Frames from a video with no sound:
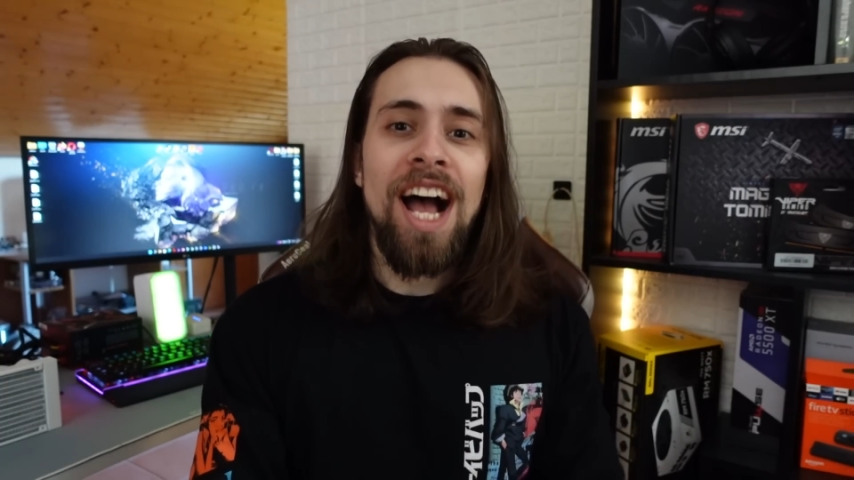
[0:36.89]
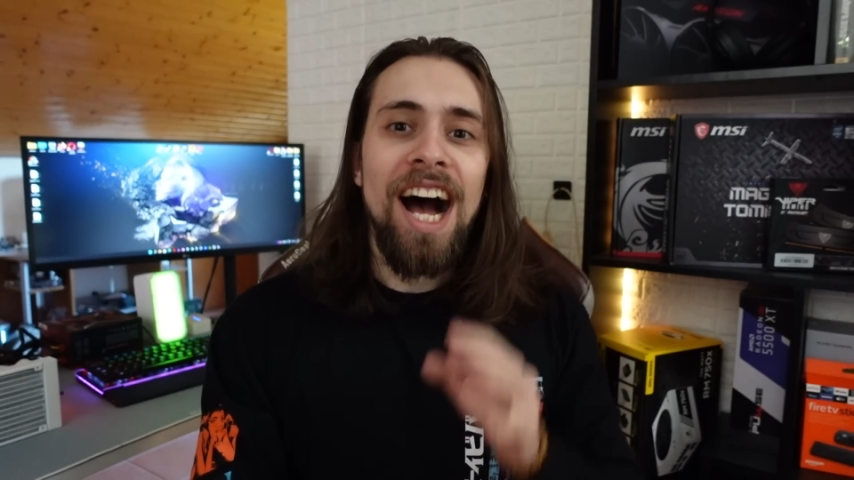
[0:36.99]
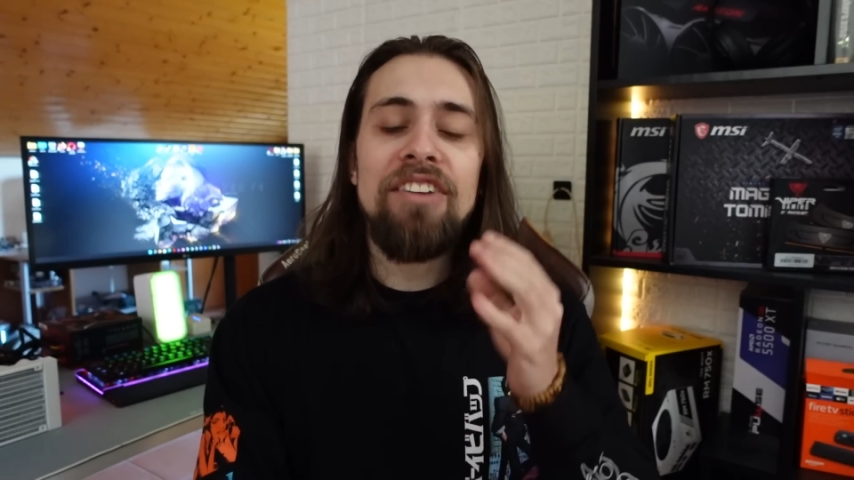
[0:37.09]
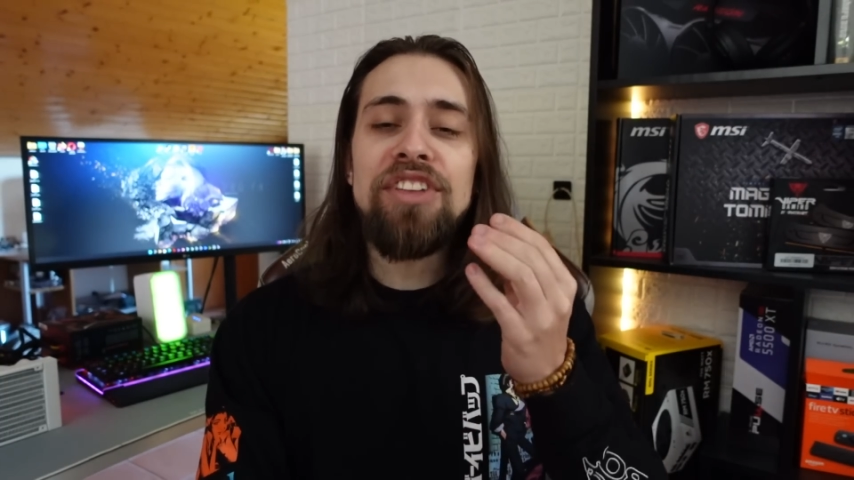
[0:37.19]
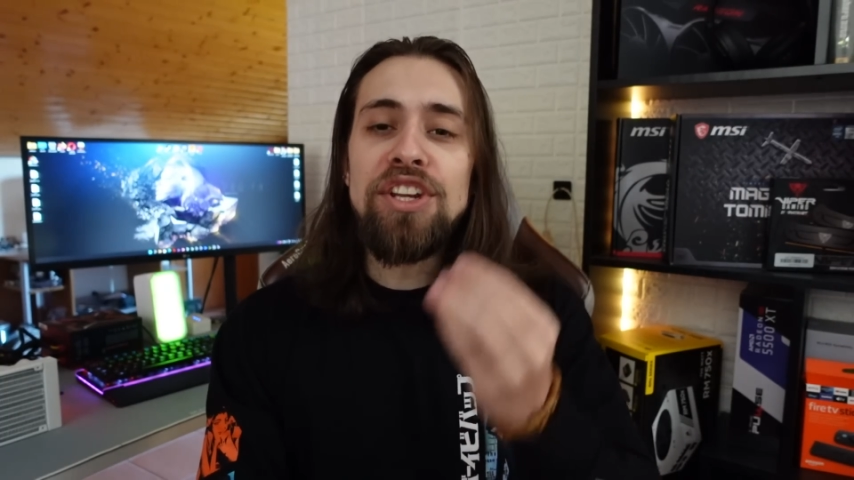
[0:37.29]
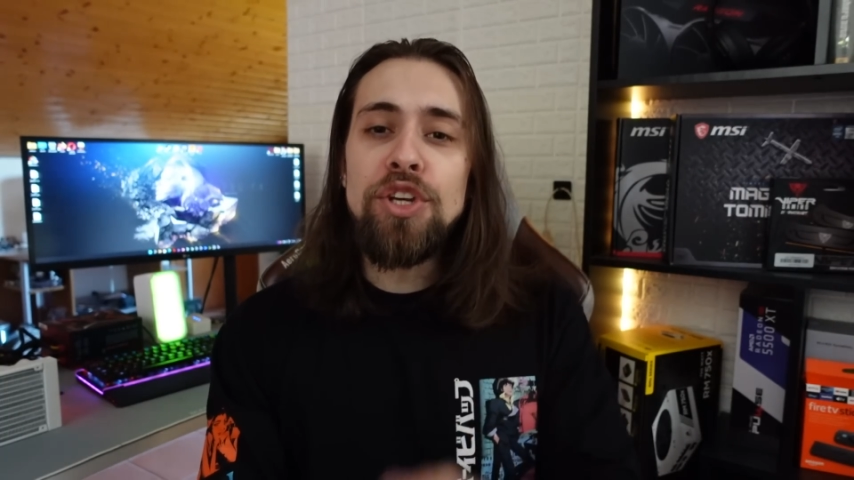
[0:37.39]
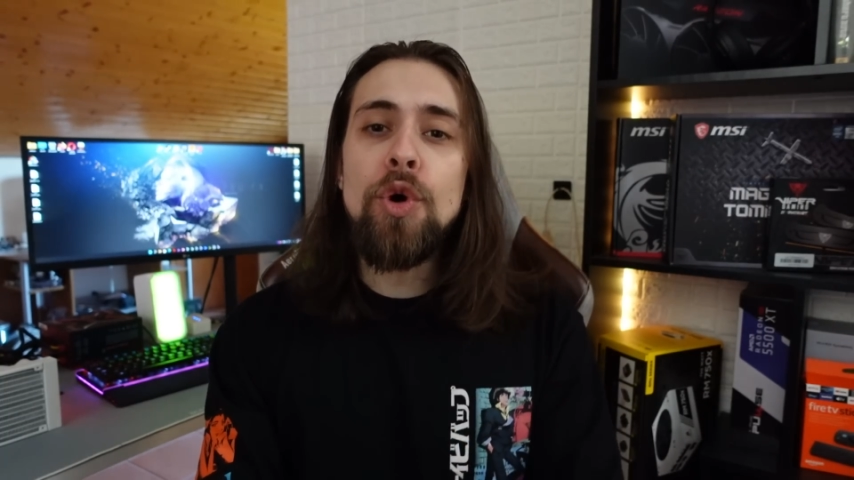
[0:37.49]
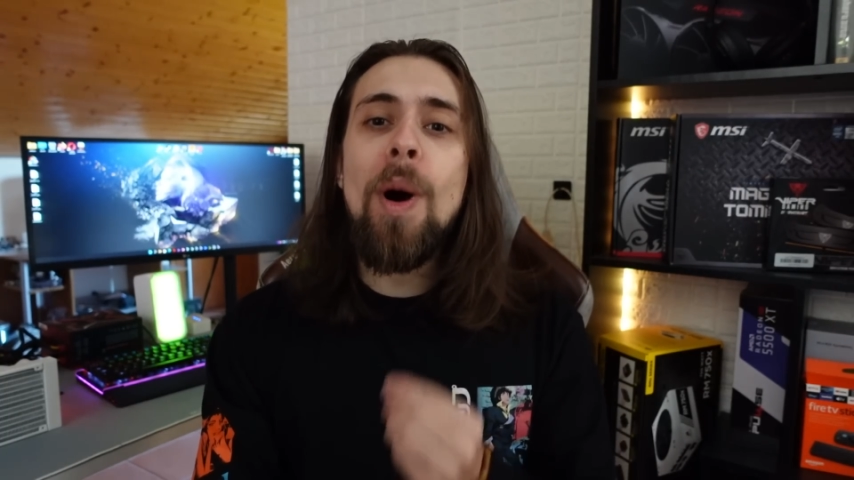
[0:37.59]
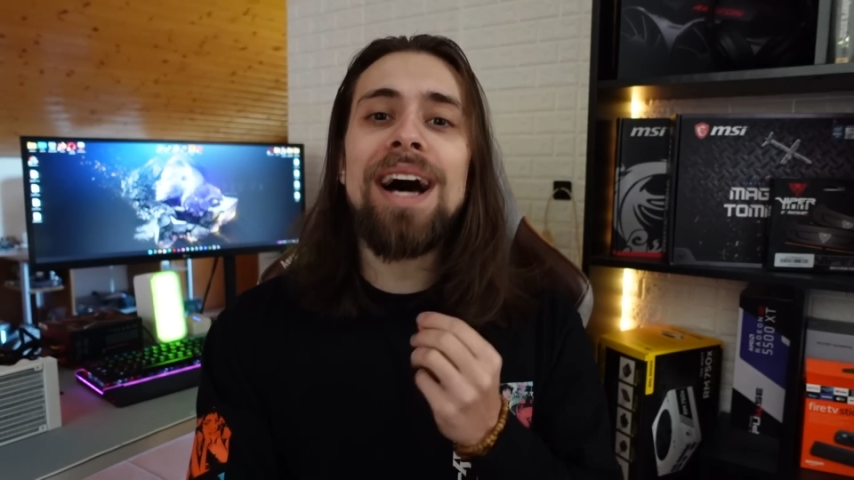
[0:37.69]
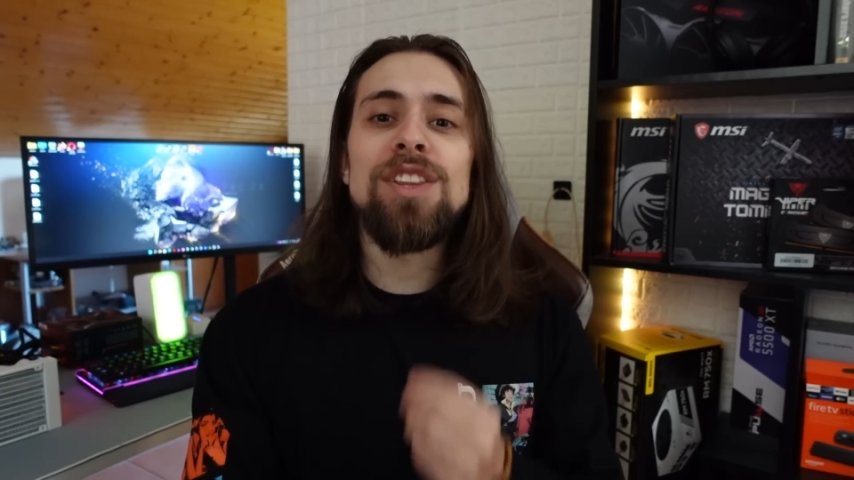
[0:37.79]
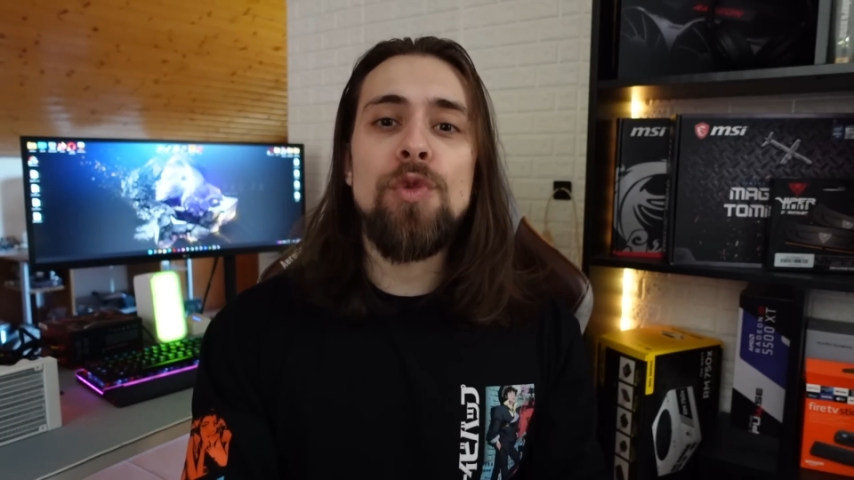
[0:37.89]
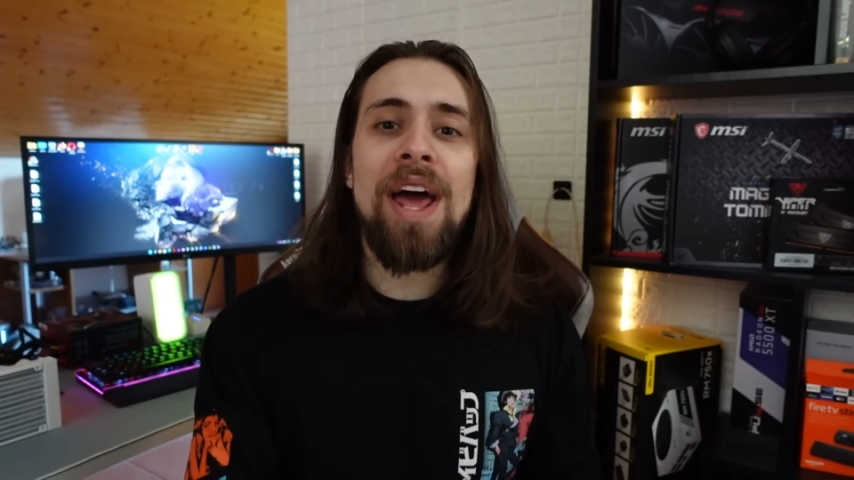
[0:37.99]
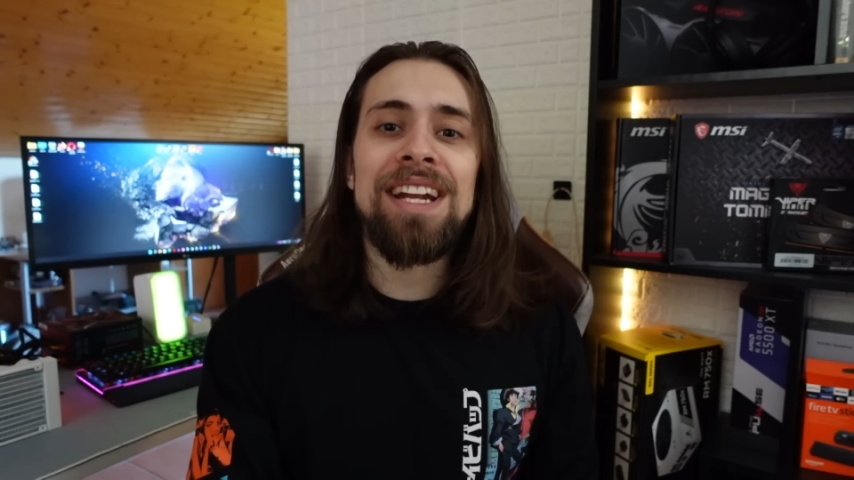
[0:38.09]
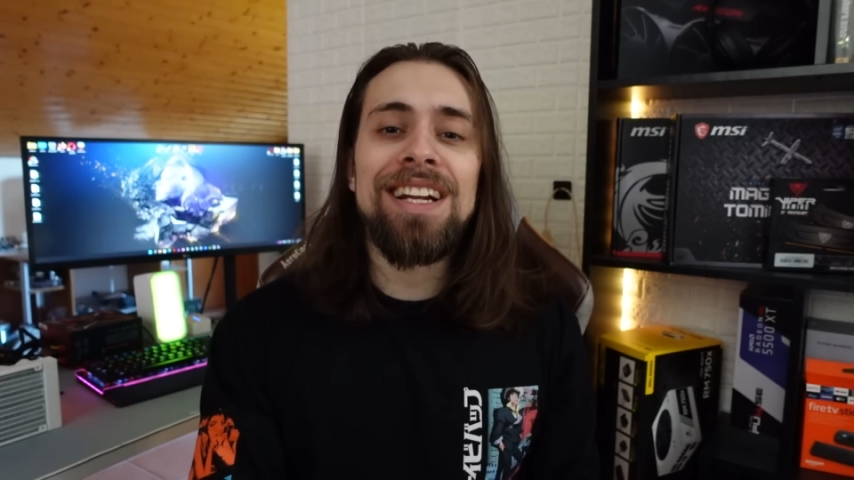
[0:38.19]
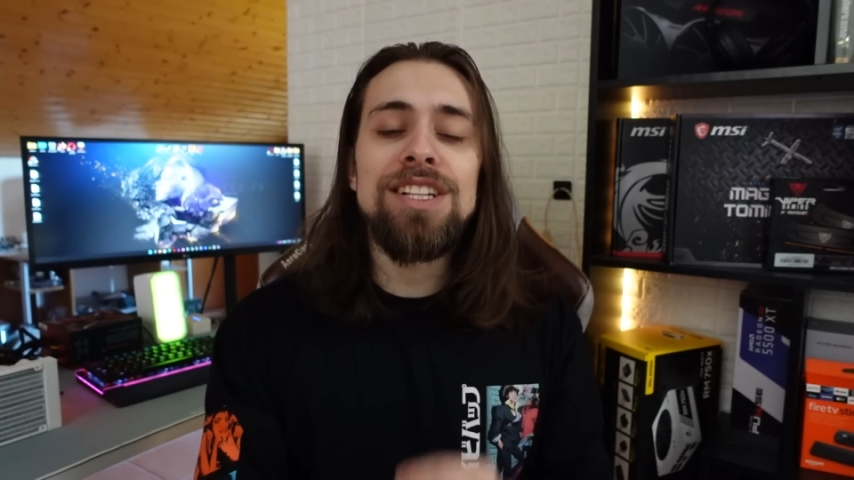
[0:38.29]
of the new
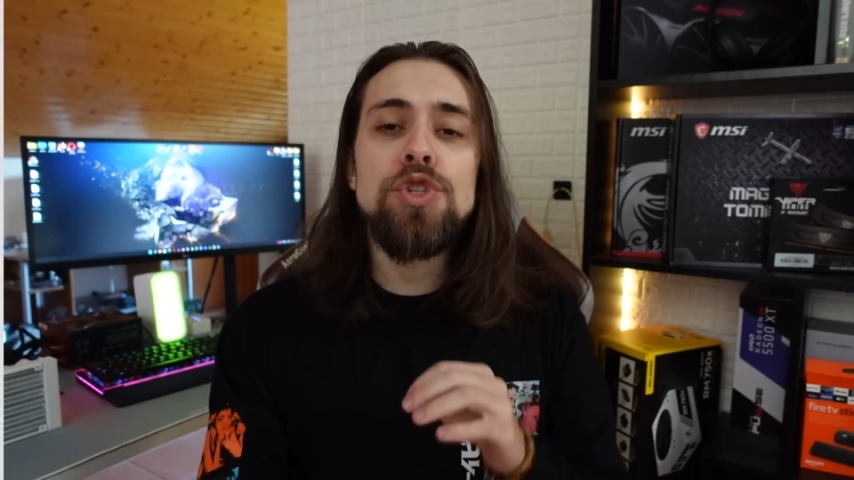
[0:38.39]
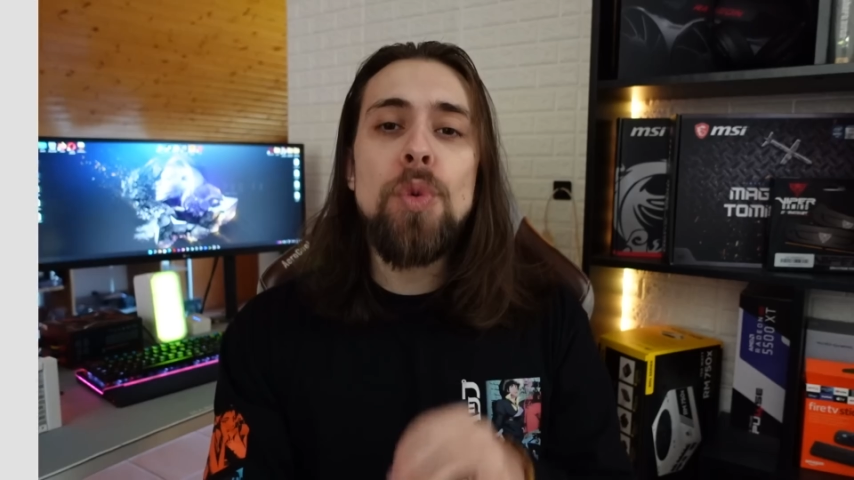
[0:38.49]
Adrenalin